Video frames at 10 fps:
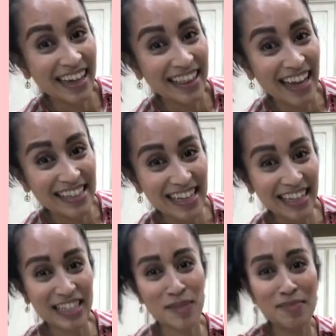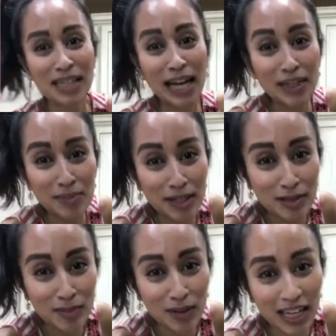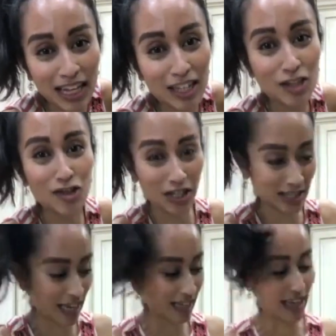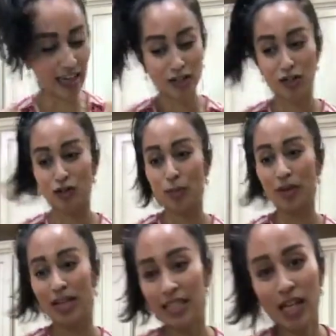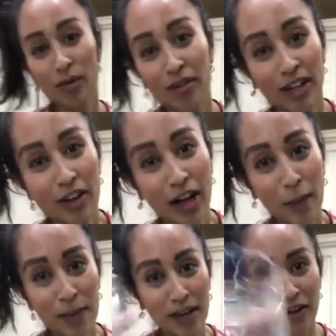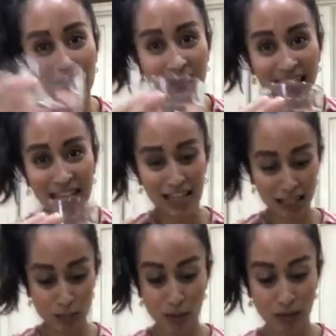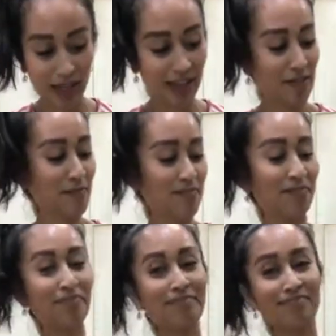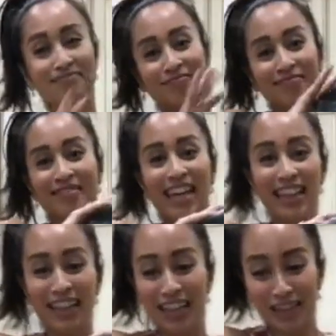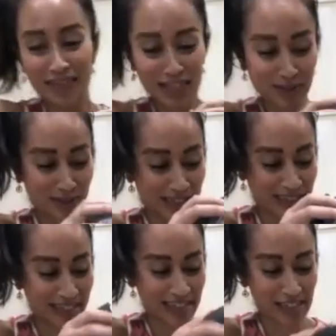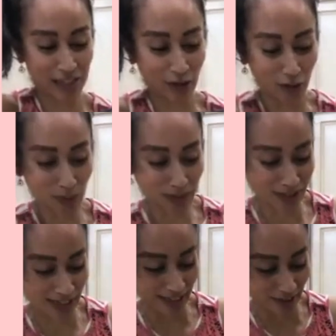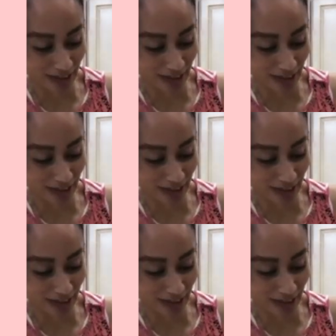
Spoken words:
That's it, banana bread smoothie, just like that, super easy. We've got our cup here, let's pour it in. I love this one, so good.